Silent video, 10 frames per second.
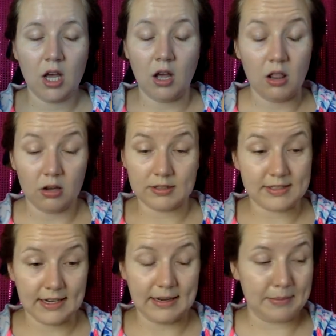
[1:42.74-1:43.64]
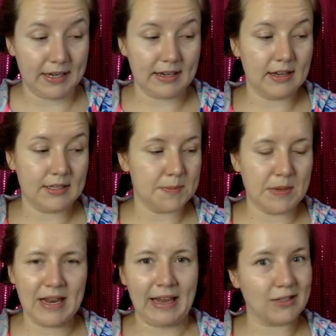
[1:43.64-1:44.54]
a long time. It's
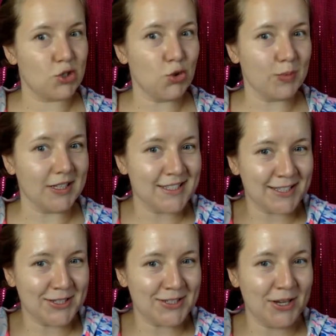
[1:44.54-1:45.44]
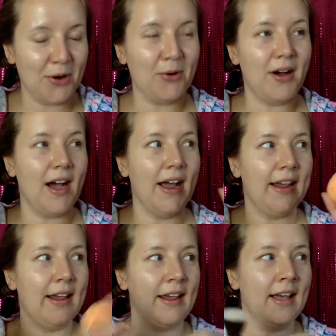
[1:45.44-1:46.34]
been 2 months or so.
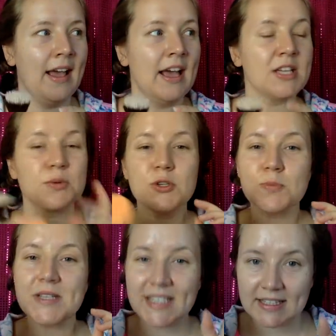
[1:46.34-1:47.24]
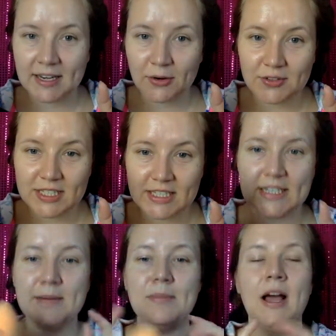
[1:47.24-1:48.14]
I switched my skincare routine
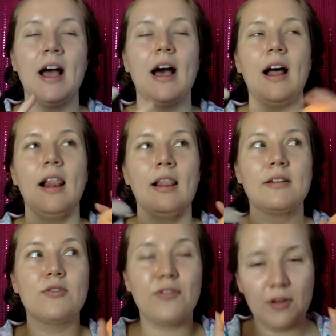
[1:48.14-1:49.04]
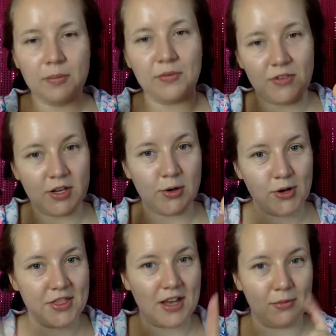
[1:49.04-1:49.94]
up. I'll film a video
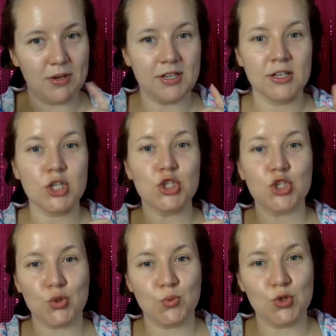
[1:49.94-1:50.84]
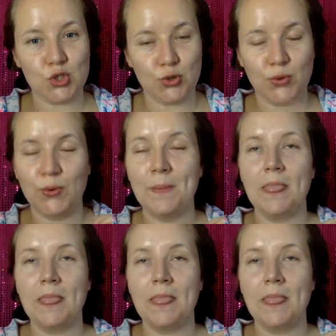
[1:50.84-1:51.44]
on that one soon too.